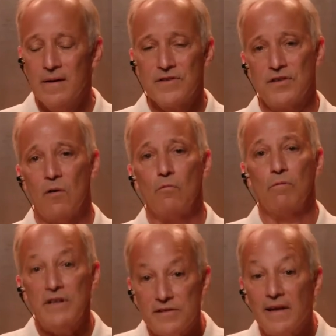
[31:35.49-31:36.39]
So
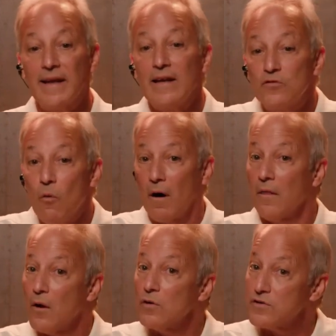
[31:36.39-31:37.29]
Riesling is one of
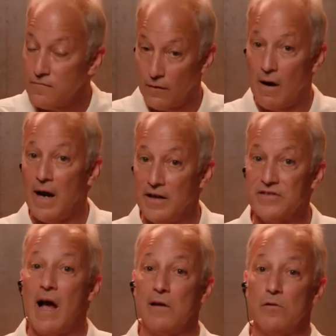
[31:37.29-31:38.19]
those varieties
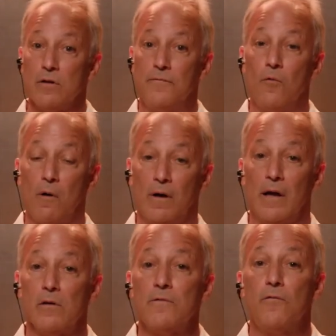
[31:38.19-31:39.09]
I look for, and I
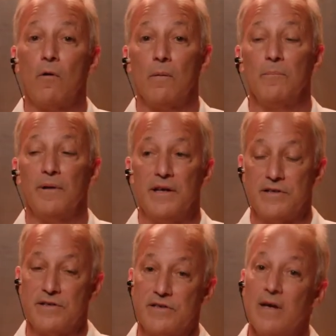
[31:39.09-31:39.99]
look for it in
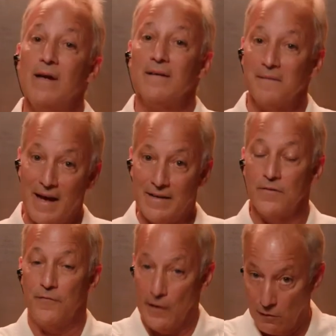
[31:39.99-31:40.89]
places like the
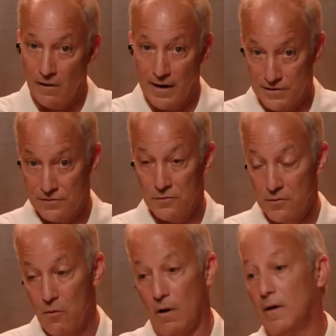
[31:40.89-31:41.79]
Finger Lakes in New
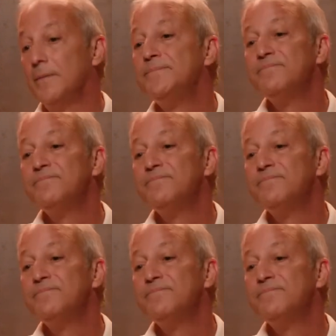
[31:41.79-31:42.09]
York,